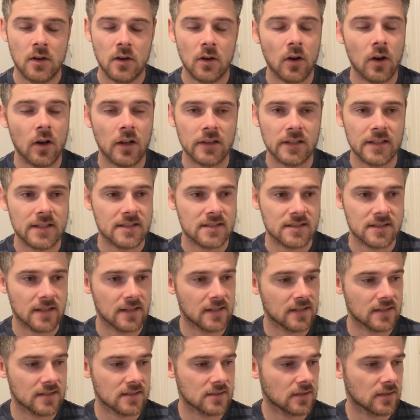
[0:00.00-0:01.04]
All these
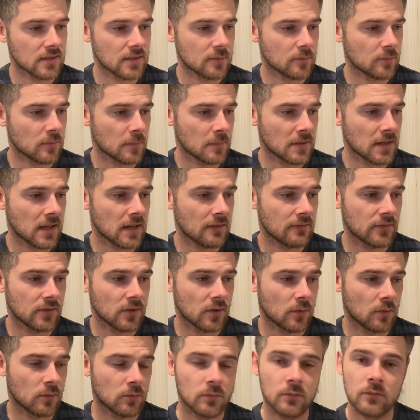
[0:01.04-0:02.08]
things, like when we have
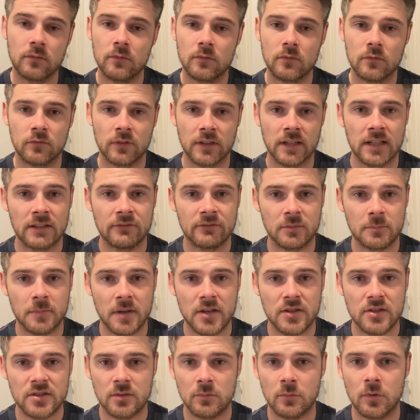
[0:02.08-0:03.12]
no real
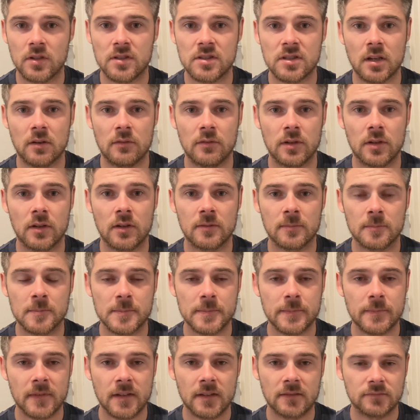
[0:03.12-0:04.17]
information on what's going on,
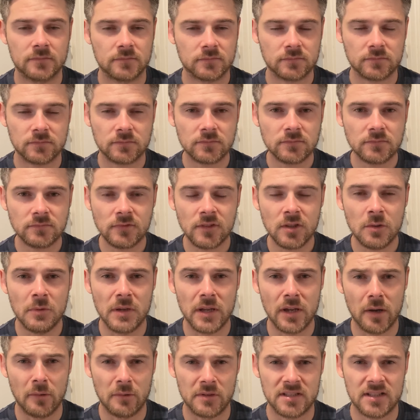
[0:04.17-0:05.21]
we
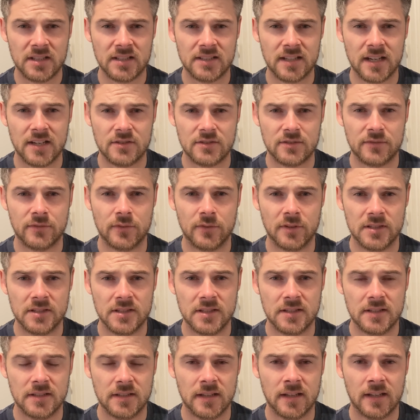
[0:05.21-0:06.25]
always catastrophize it
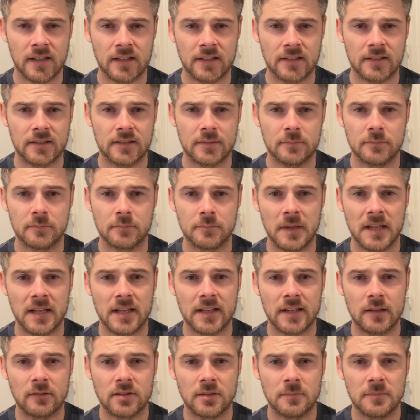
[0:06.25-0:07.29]
and make
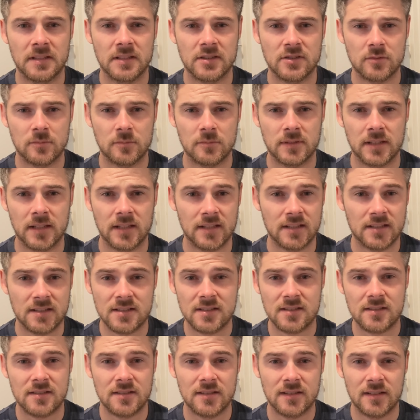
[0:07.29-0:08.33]
it out to be something that
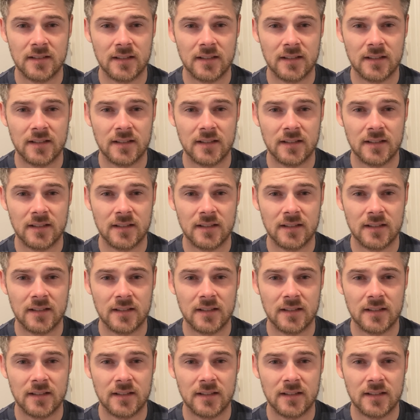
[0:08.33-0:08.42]
it's